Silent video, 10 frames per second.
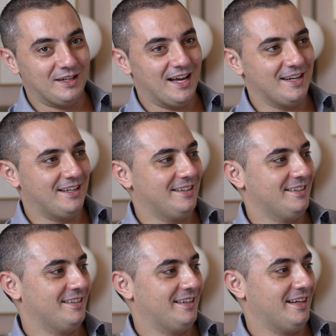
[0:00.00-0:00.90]
garden
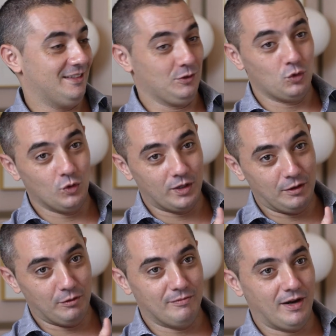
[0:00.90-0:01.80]
and
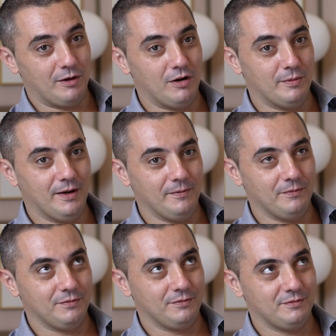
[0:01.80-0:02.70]
cooking with my grandma.
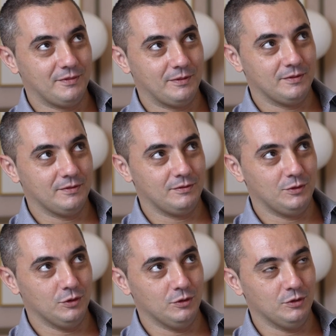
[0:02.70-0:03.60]

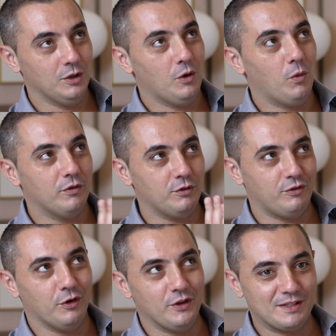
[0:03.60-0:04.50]
One of the
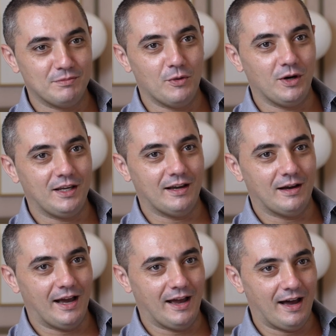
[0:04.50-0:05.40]
fondest memory
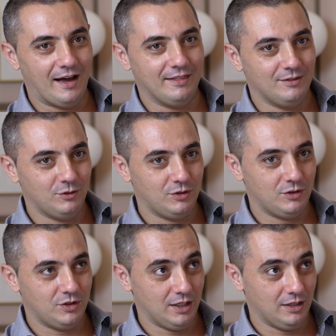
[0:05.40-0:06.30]
I had
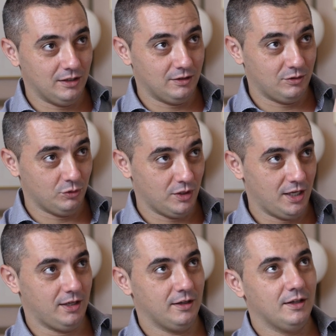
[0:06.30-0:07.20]
till
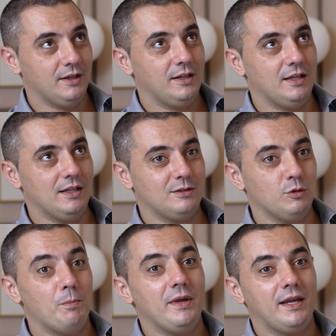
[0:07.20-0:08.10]
today is
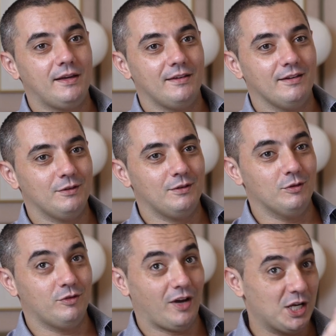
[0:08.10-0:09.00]
to pick
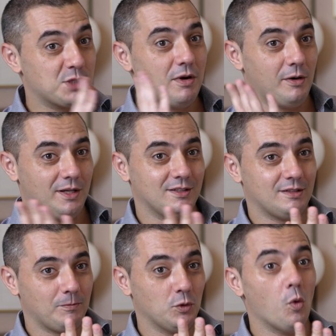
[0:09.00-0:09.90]
the fresh berries,
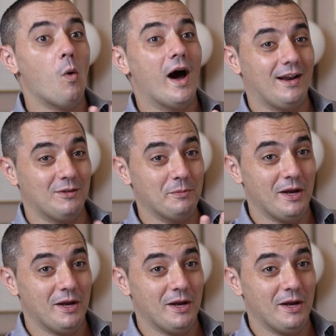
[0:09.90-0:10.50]
the wild